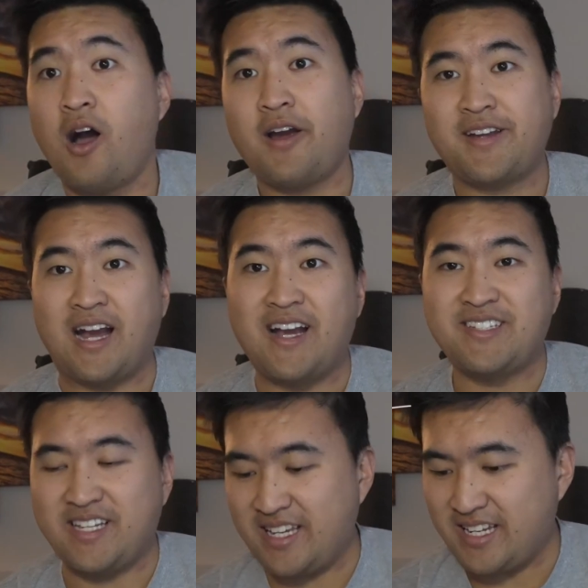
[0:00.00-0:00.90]
All right,
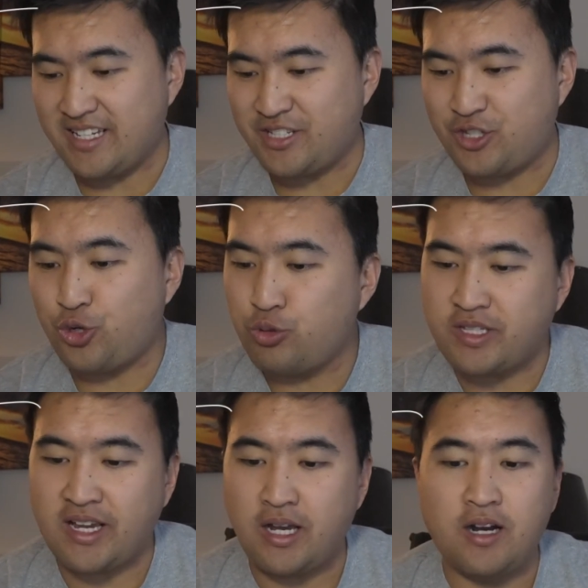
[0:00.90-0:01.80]
guys, it is
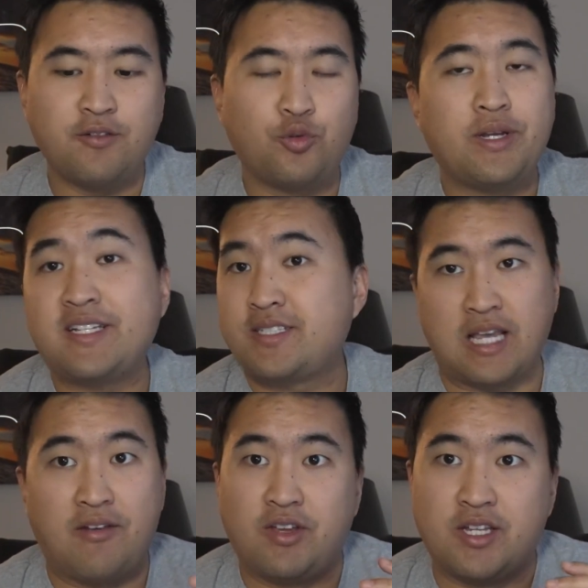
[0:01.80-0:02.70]
Tuesday of week
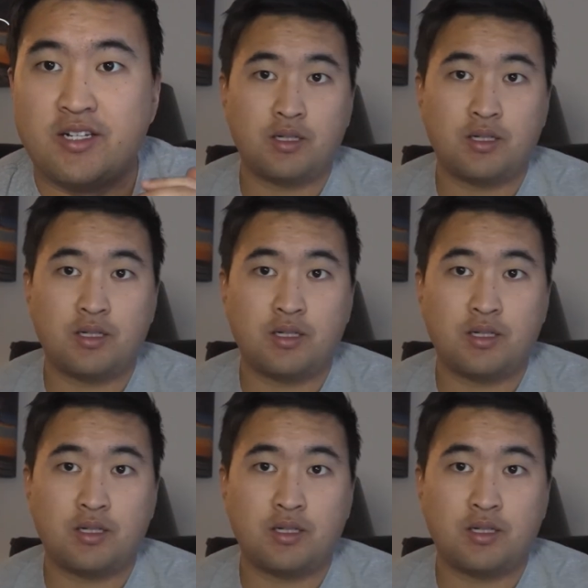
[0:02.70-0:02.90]
7.